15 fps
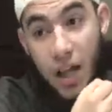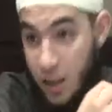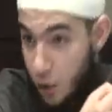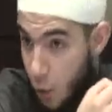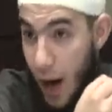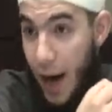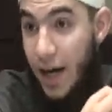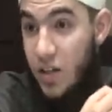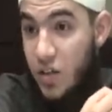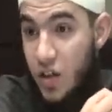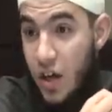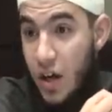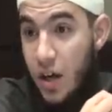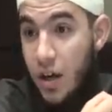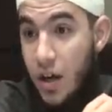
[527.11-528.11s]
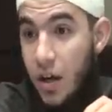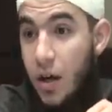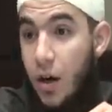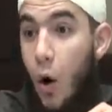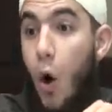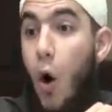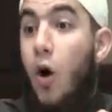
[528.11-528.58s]
Otherwise,
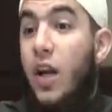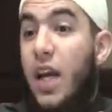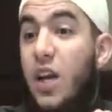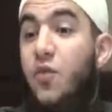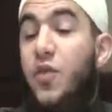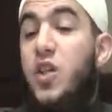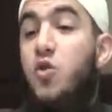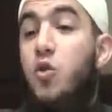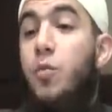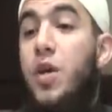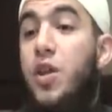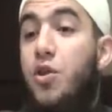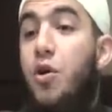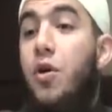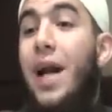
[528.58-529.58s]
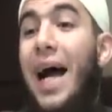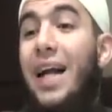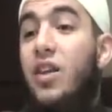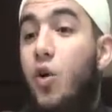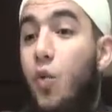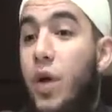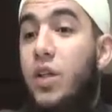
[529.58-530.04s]
all infants will be thrown
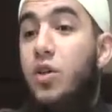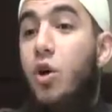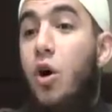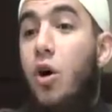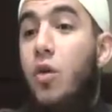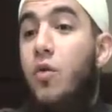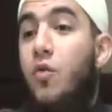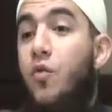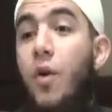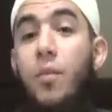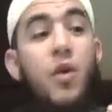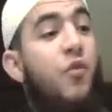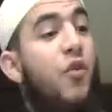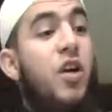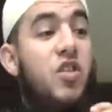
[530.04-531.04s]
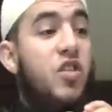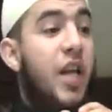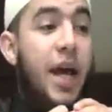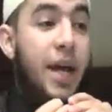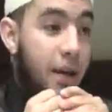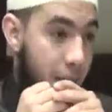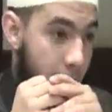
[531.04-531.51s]
out the window from the first
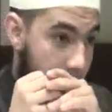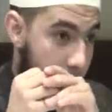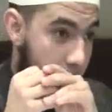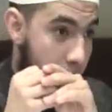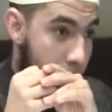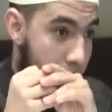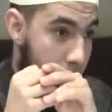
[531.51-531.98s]
day.